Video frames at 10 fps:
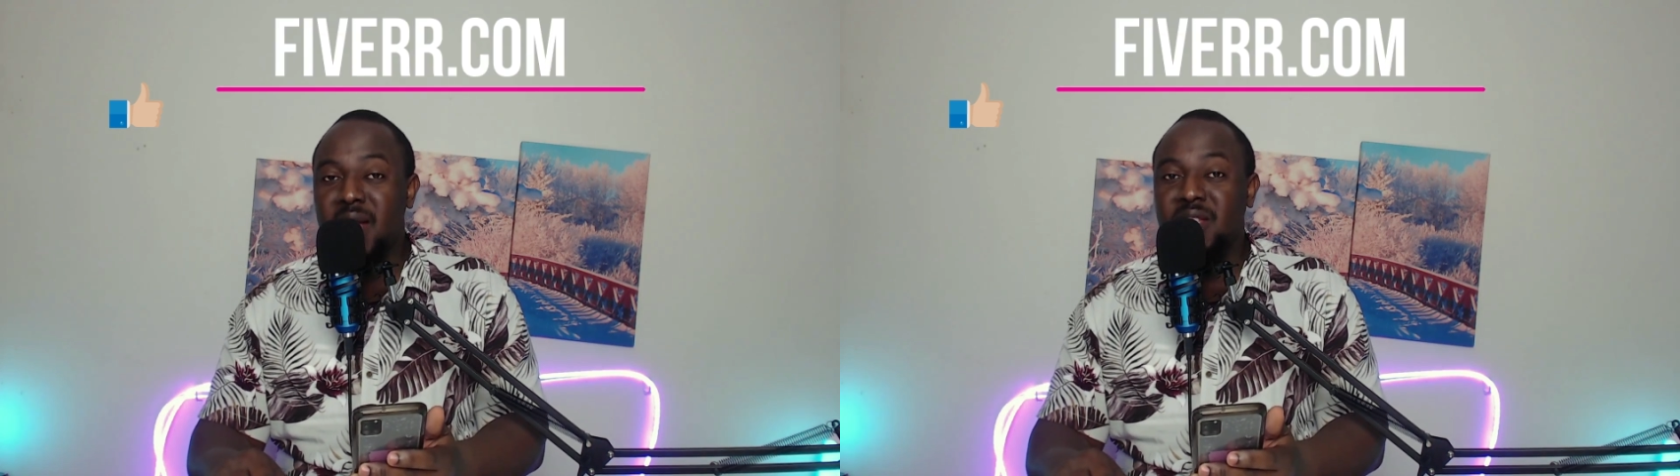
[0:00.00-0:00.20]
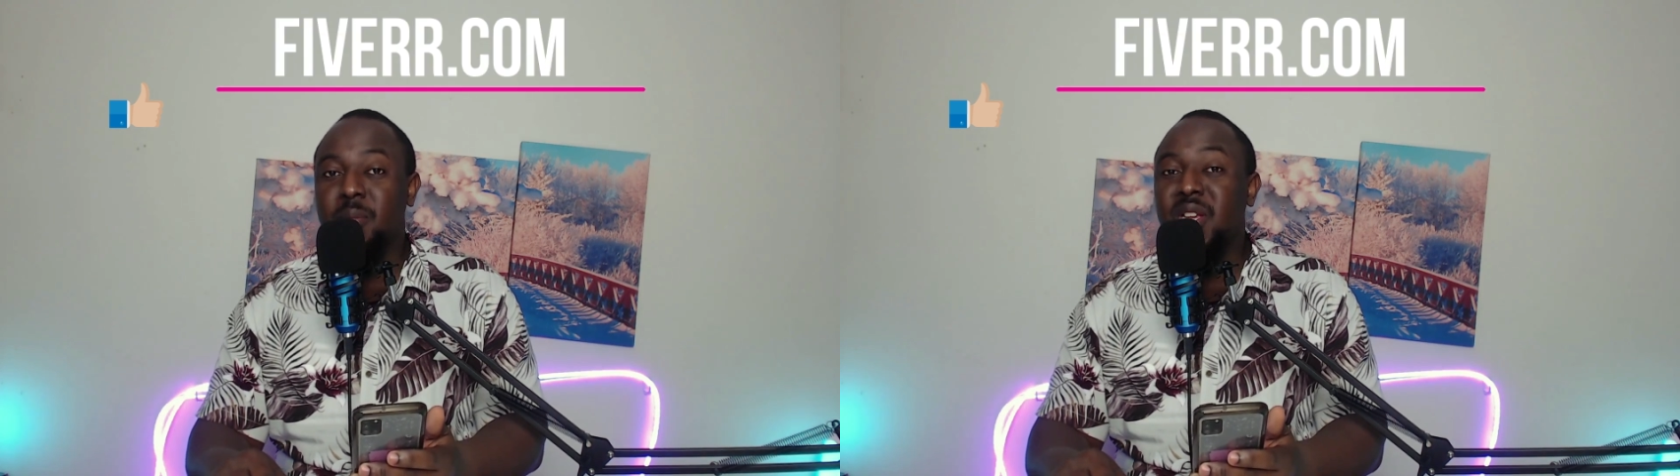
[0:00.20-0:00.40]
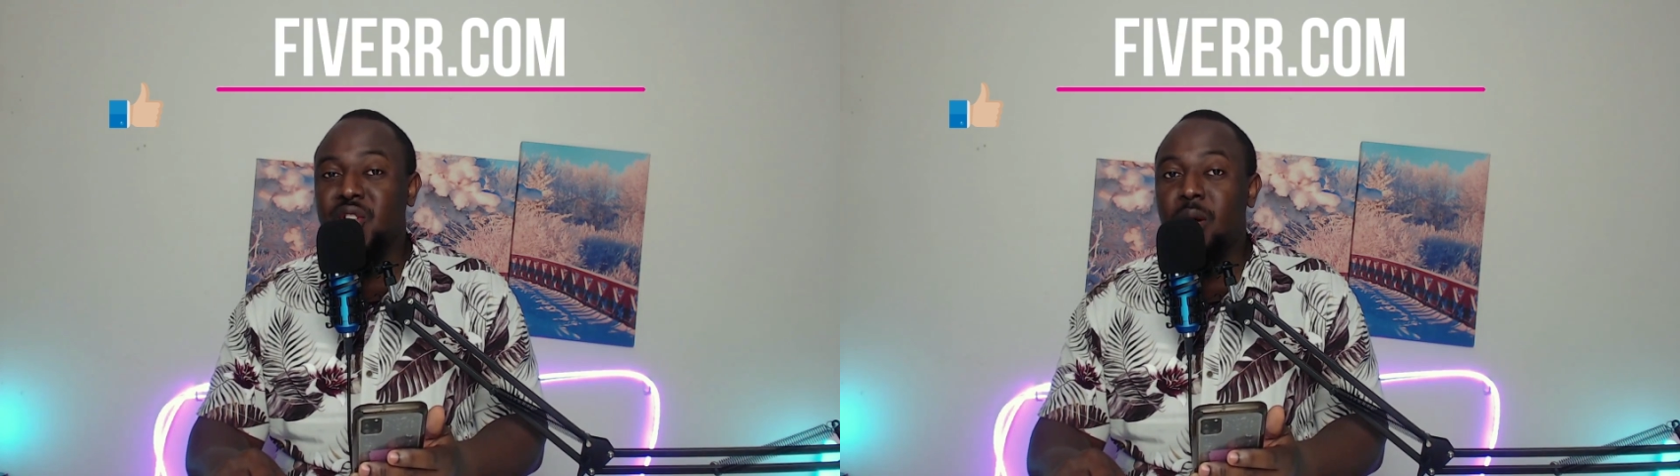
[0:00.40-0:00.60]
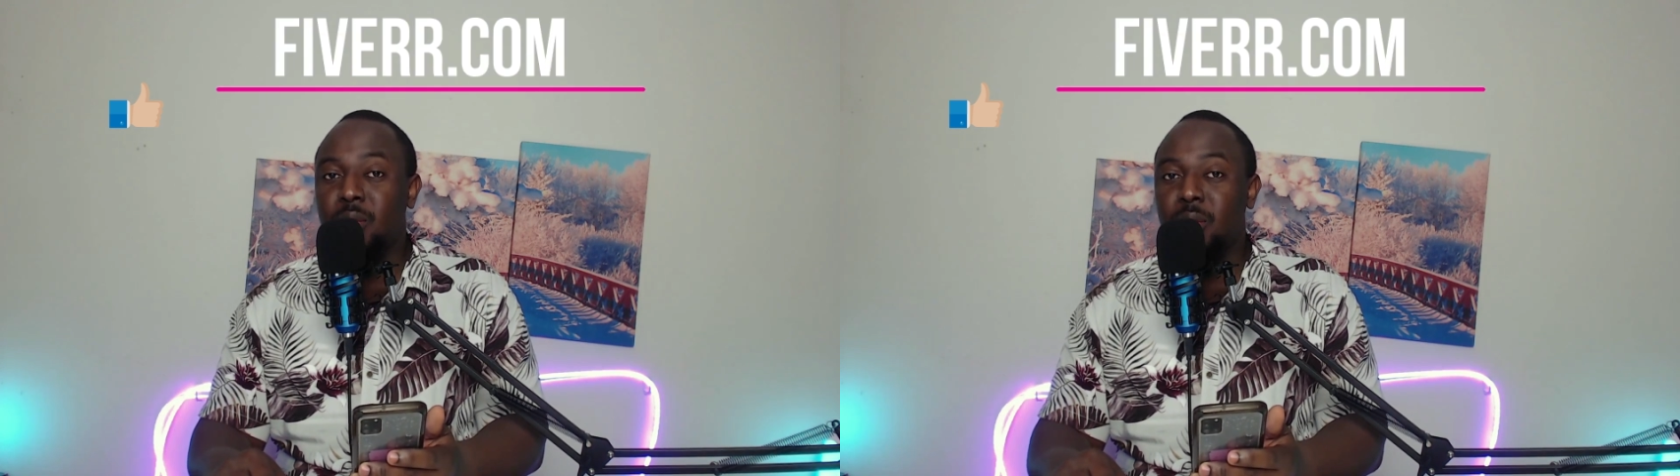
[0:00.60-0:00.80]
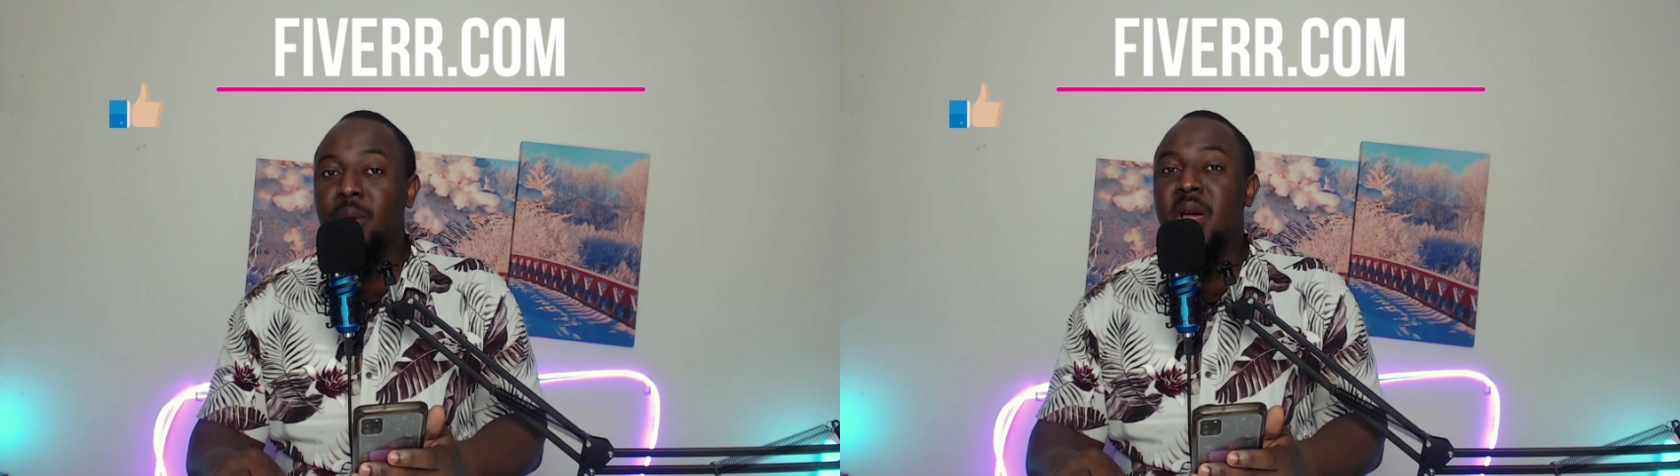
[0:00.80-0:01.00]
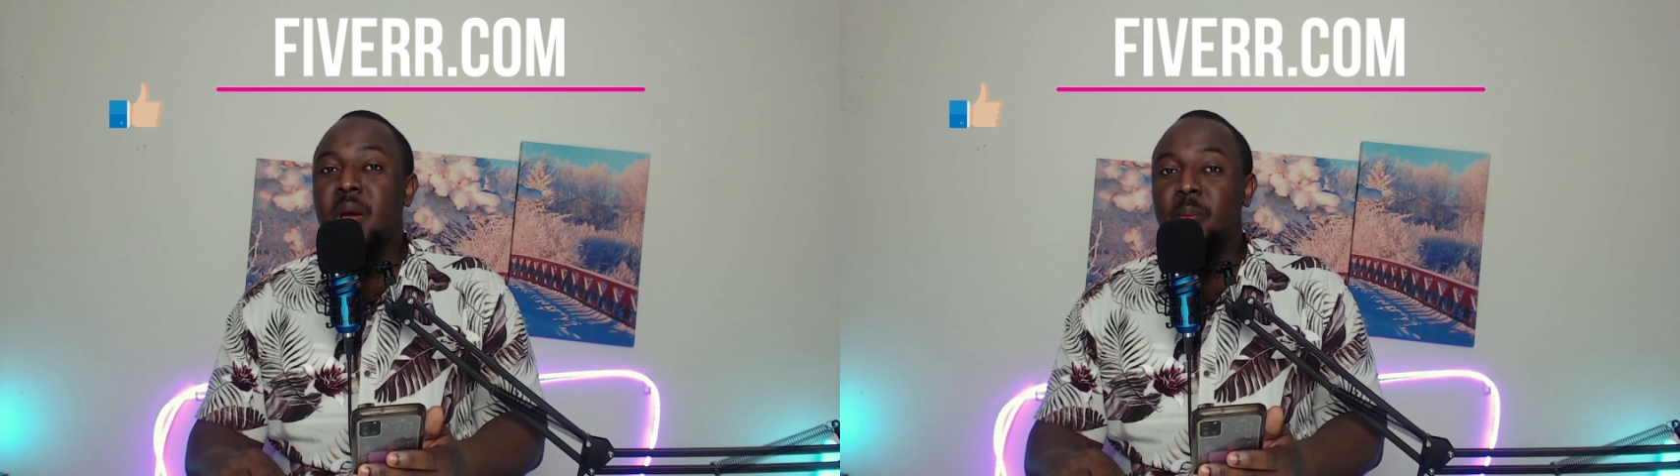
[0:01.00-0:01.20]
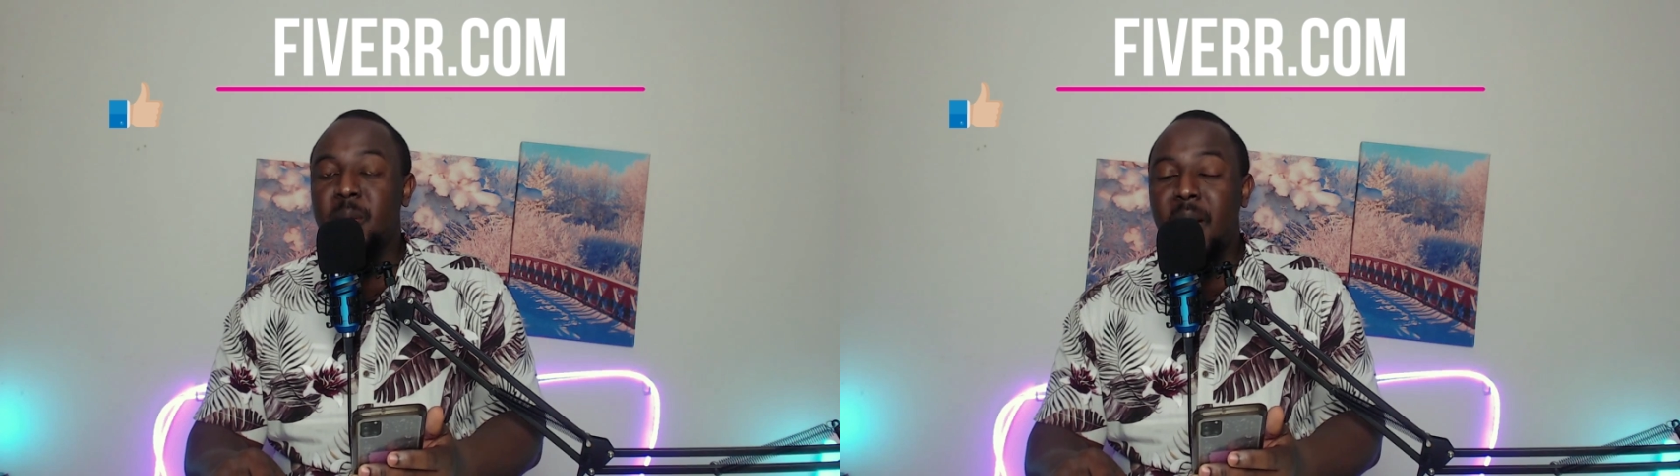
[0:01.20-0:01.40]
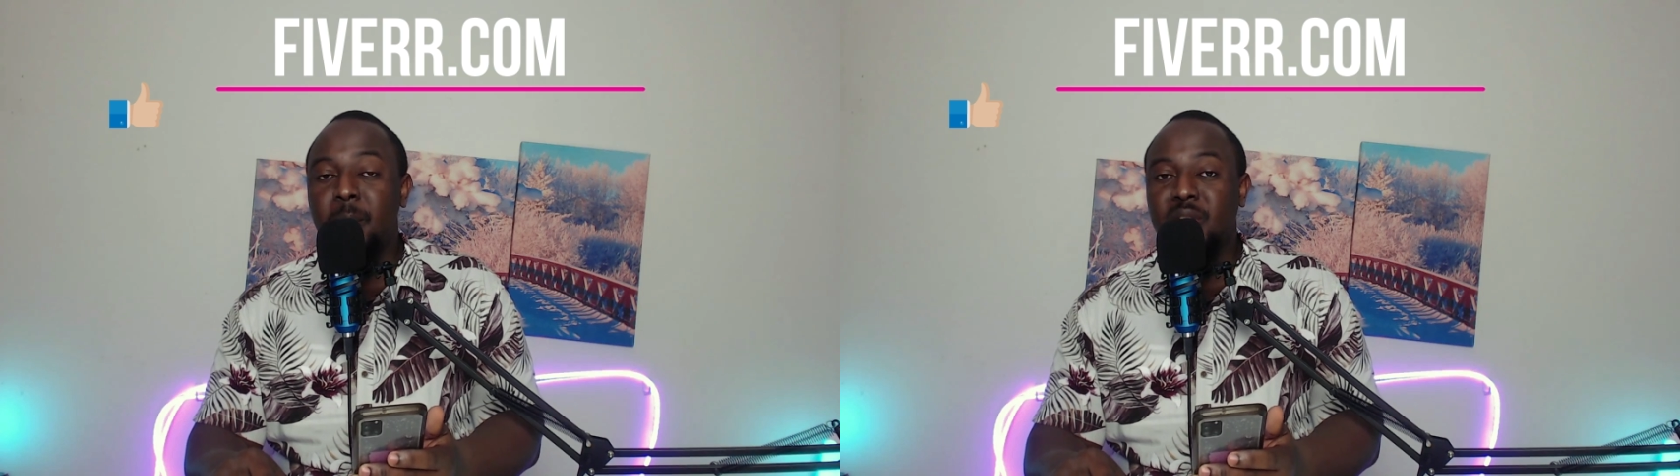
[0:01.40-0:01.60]
To mention
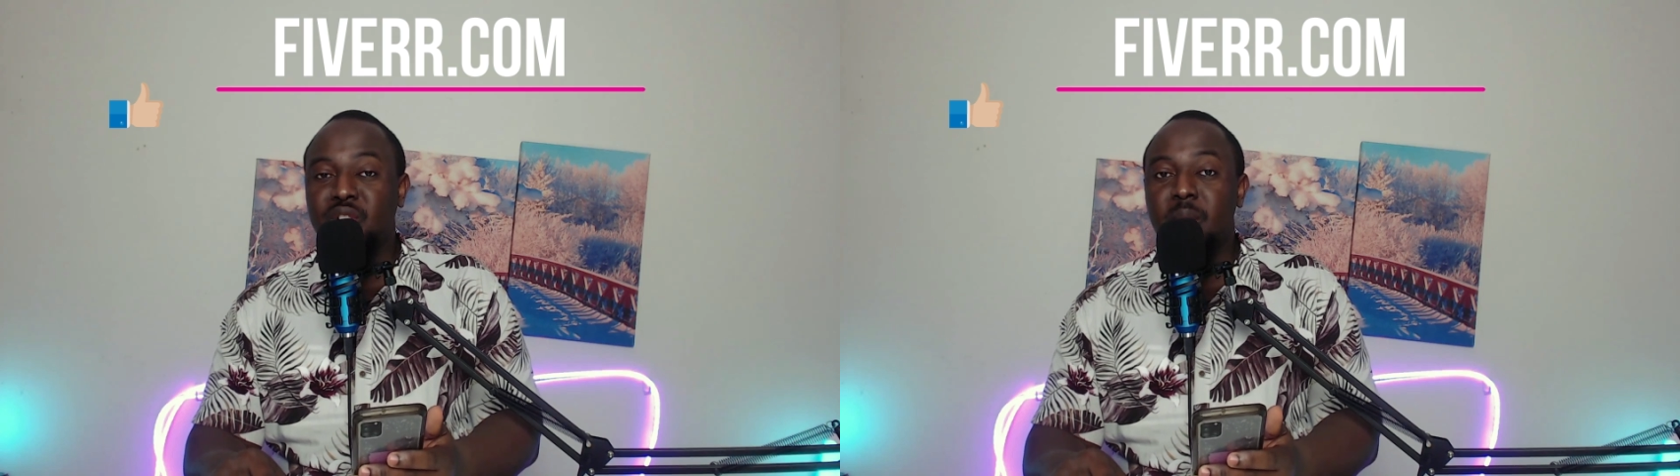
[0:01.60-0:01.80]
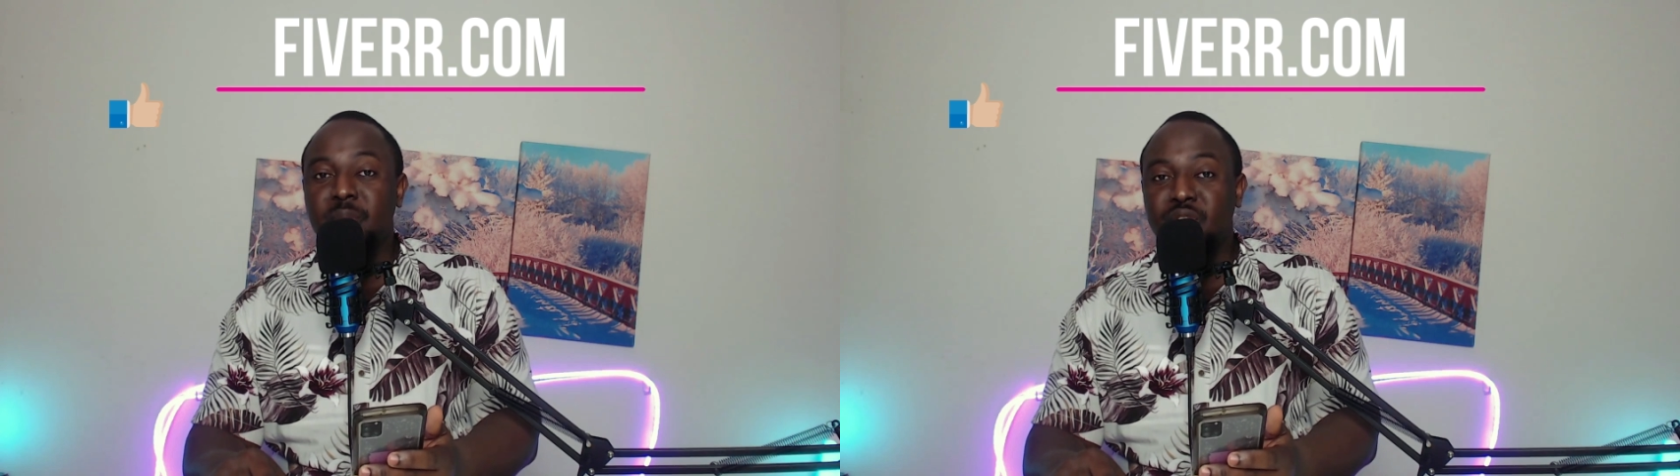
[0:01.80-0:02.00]
me share my